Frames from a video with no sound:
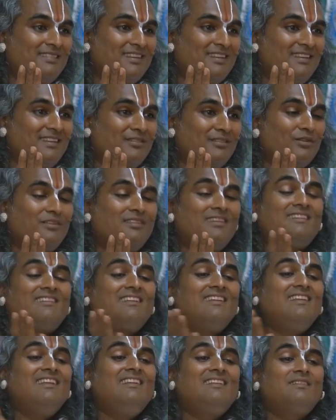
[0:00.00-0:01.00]
So this
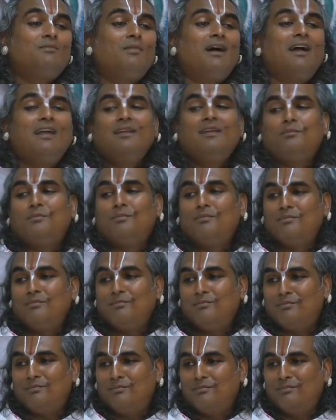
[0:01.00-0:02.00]
is my
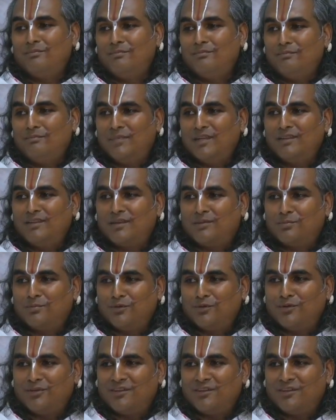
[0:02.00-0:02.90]
Pandharpur.